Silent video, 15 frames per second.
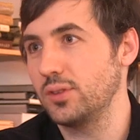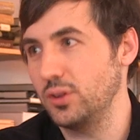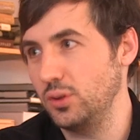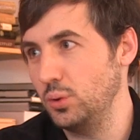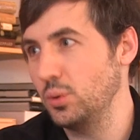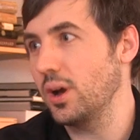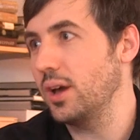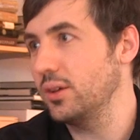that
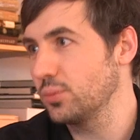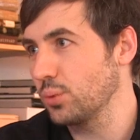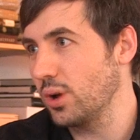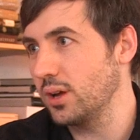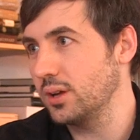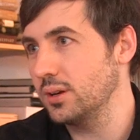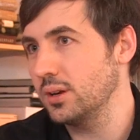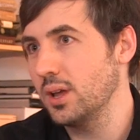you guys
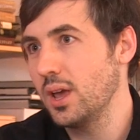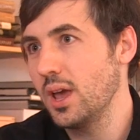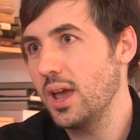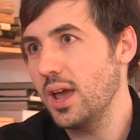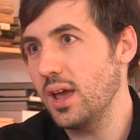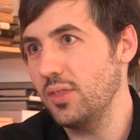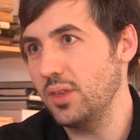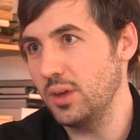run
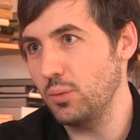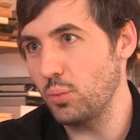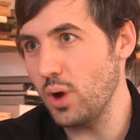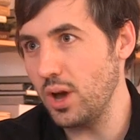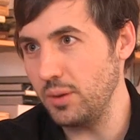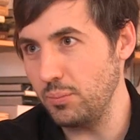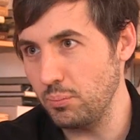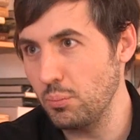and then
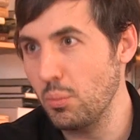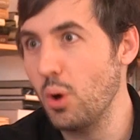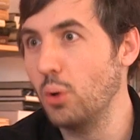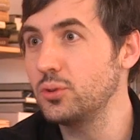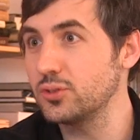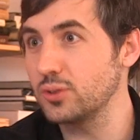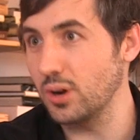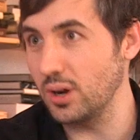what
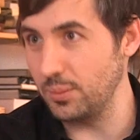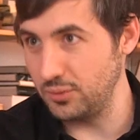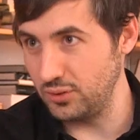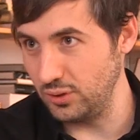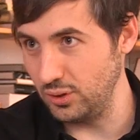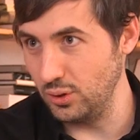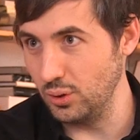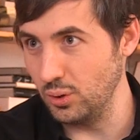most startups
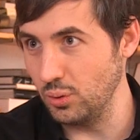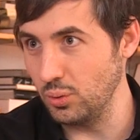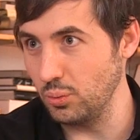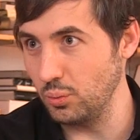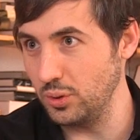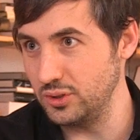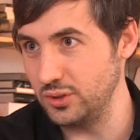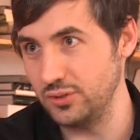do,
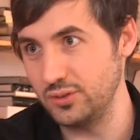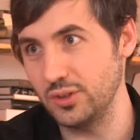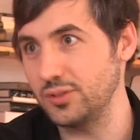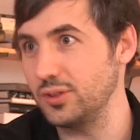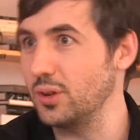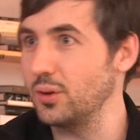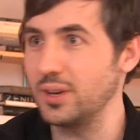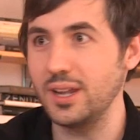which is just
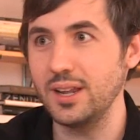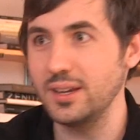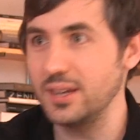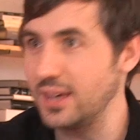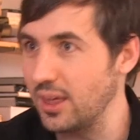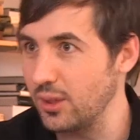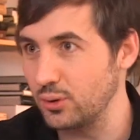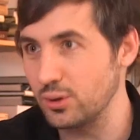getting
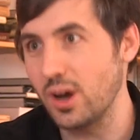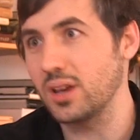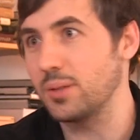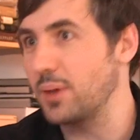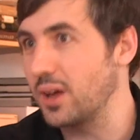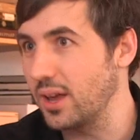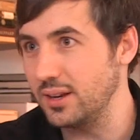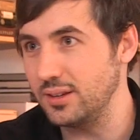together, talking
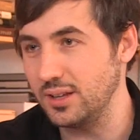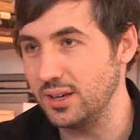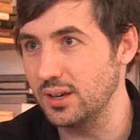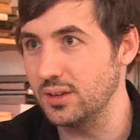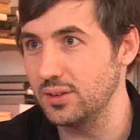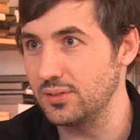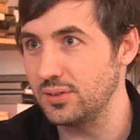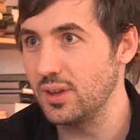about
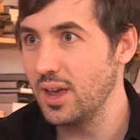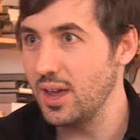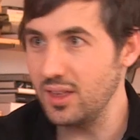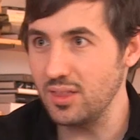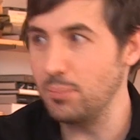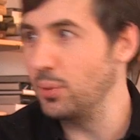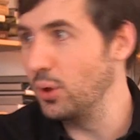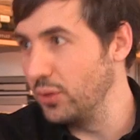ideas,
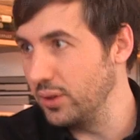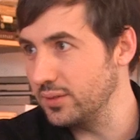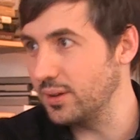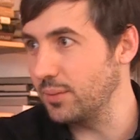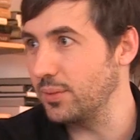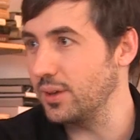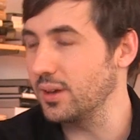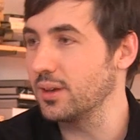and then building
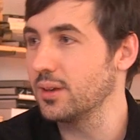something?